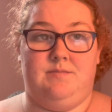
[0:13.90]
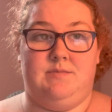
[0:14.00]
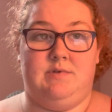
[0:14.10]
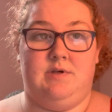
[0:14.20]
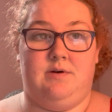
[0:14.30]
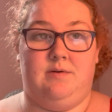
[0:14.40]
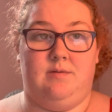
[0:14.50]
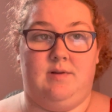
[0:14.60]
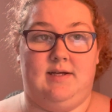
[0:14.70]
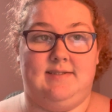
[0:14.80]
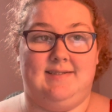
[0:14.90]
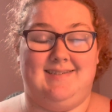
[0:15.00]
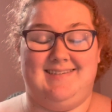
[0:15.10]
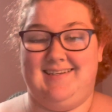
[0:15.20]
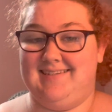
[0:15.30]
So
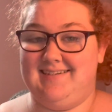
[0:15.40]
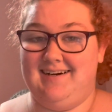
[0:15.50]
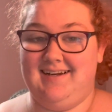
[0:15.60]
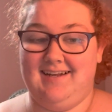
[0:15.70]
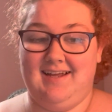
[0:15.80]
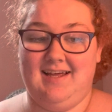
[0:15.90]
let's get started.